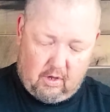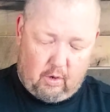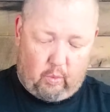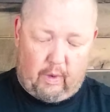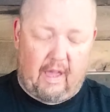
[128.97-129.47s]

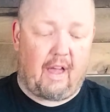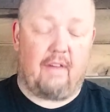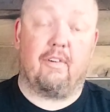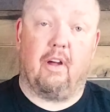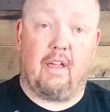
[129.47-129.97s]
We have
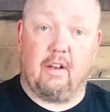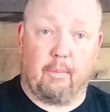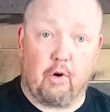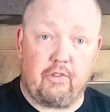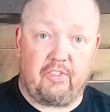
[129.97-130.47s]
an
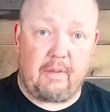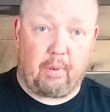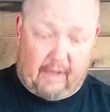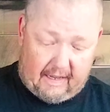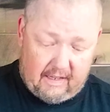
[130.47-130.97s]
emergency
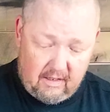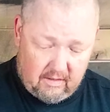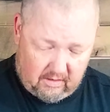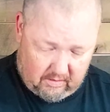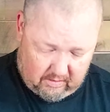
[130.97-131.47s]
blanket.
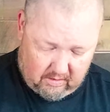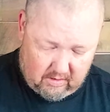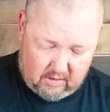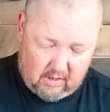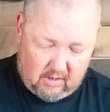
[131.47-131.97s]

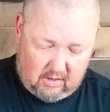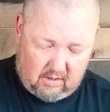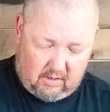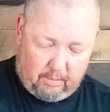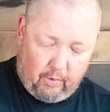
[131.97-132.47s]

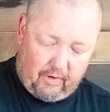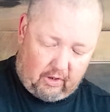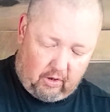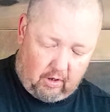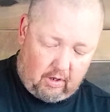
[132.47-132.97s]
Moving
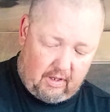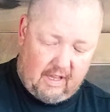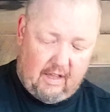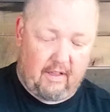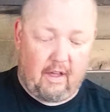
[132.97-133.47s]
along,
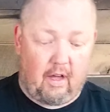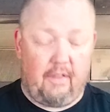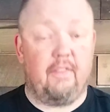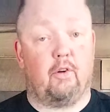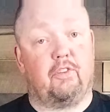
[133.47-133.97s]

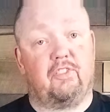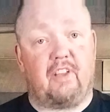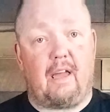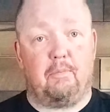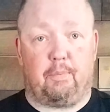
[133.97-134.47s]
there's a
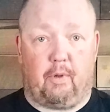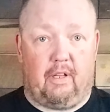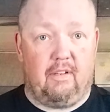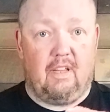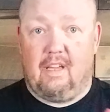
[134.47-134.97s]
SAM splint.
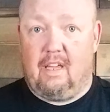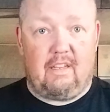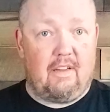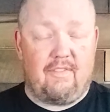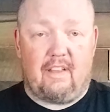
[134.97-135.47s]
In the
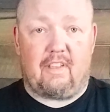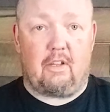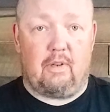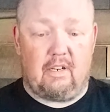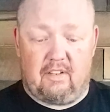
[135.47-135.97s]
event that you
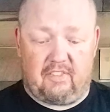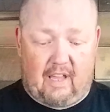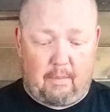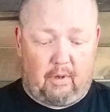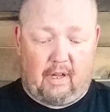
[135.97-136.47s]
need to
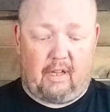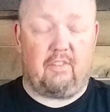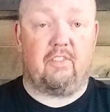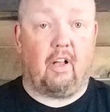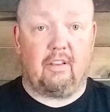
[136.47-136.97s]

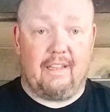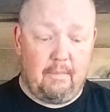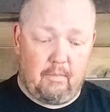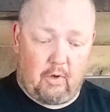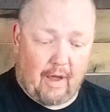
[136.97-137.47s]
stabilize a
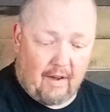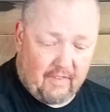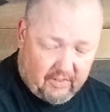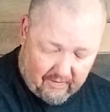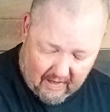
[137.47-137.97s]
limb, you have
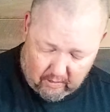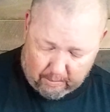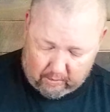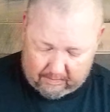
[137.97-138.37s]
this available.